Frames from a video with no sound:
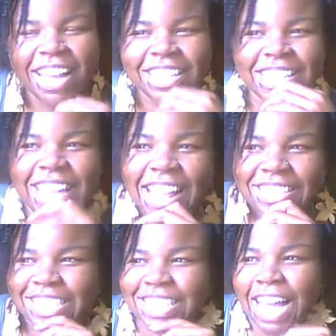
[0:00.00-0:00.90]
other than
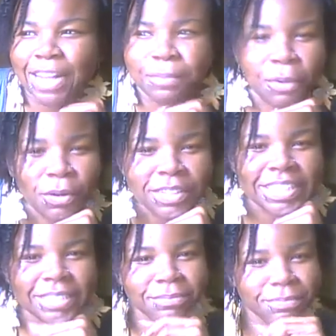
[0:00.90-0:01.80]
that, she's kind of
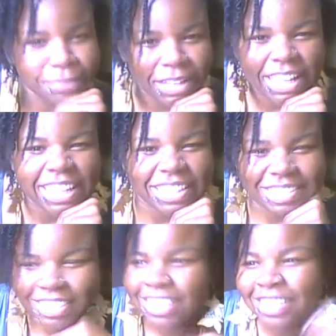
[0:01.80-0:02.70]
boring and
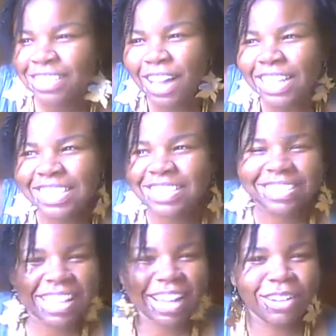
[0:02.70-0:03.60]
plain. So I
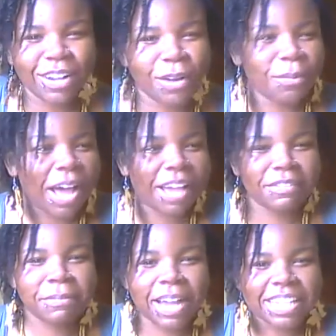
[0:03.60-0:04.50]
don't know why
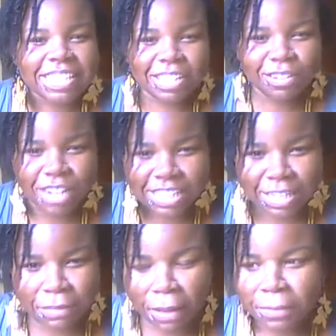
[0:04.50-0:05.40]
everybody is so
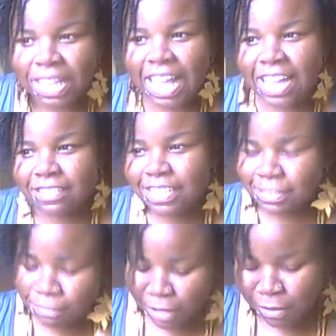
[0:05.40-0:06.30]
crazy about Miller
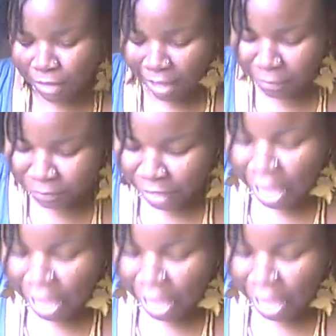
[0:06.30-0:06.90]
Harris, but okay.